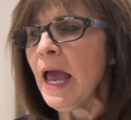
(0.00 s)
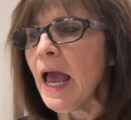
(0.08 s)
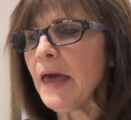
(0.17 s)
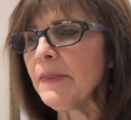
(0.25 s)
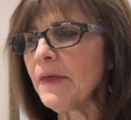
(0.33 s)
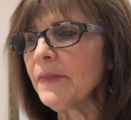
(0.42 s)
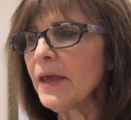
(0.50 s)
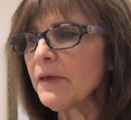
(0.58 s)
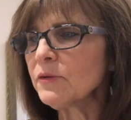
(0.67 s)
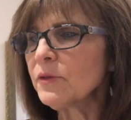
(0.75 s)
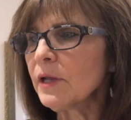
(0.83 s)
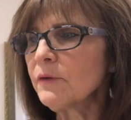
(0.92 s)
And then the
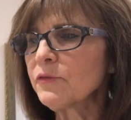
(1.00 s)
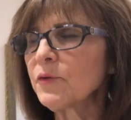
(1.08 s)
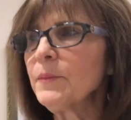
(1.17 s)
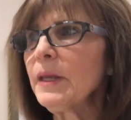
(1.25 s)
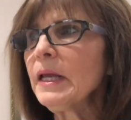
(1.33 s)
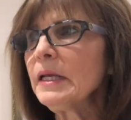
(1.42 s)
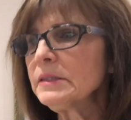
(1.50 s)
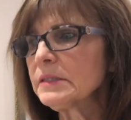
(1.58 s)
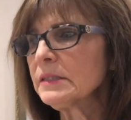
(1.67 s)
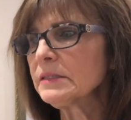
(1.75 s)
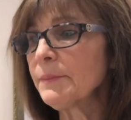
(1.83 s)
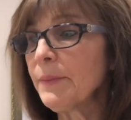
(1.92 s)
other thing for me,
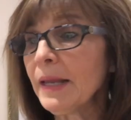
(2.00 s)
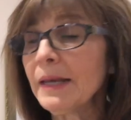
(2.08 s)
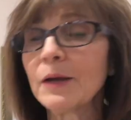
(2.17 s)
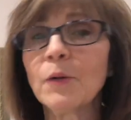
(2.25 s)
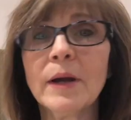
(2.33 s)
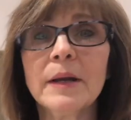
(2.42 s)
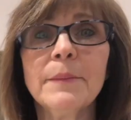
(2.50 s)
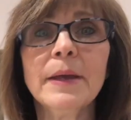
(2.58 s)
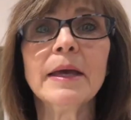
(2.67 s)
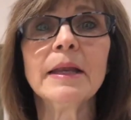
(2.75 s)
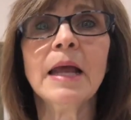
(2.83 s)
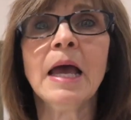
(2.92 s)
since I'm painting quite a
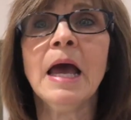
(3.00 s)
bit,